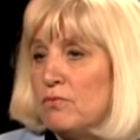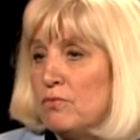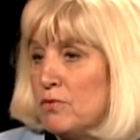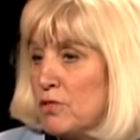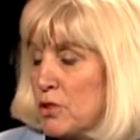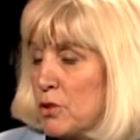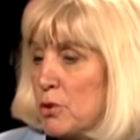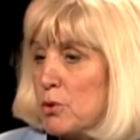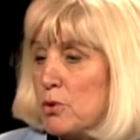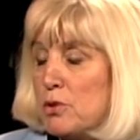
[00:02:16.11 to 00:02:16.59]

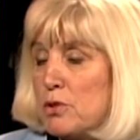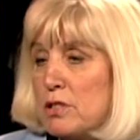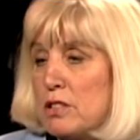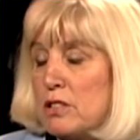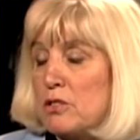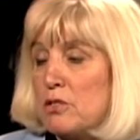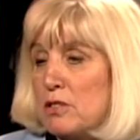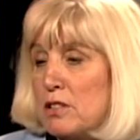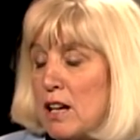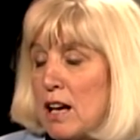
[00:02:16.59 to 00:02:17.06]
schools that
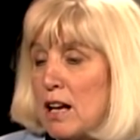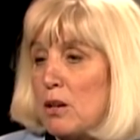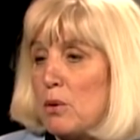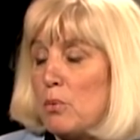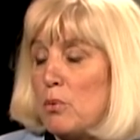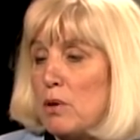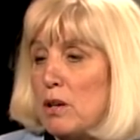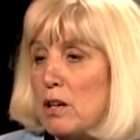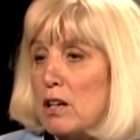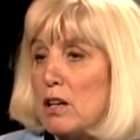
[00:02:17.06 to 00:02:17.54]
are in Title
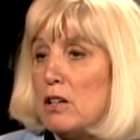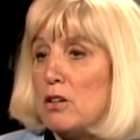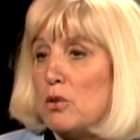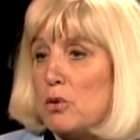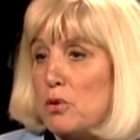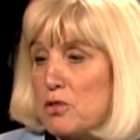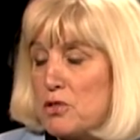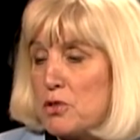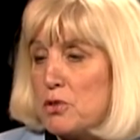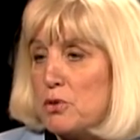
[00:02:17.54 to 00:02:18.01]
I
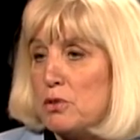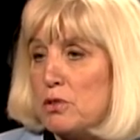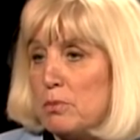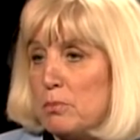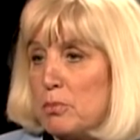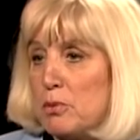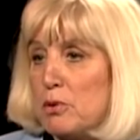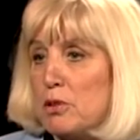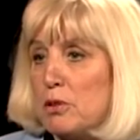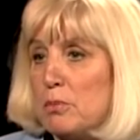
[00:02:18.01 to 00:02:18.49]
or in school
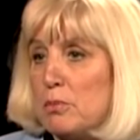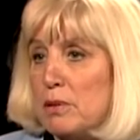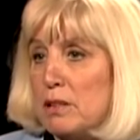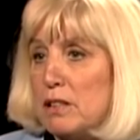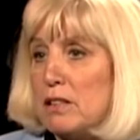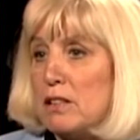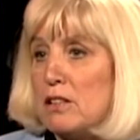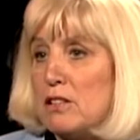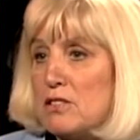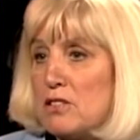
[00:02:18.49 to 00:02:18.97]

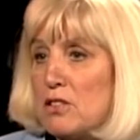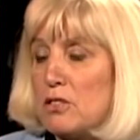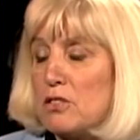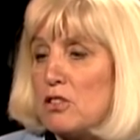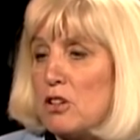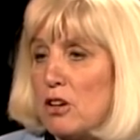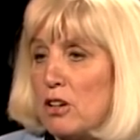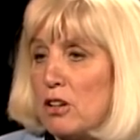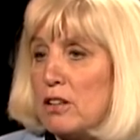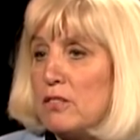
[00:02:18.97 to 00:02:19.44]
improvement as our
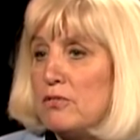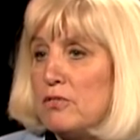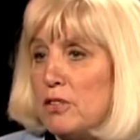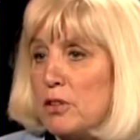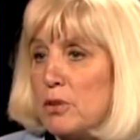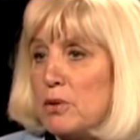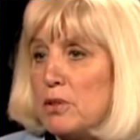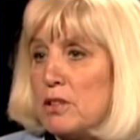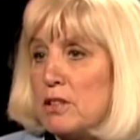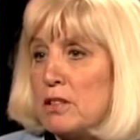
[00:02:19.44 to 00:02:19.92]
target
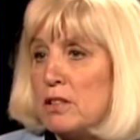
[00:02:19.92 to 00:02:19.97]
focus.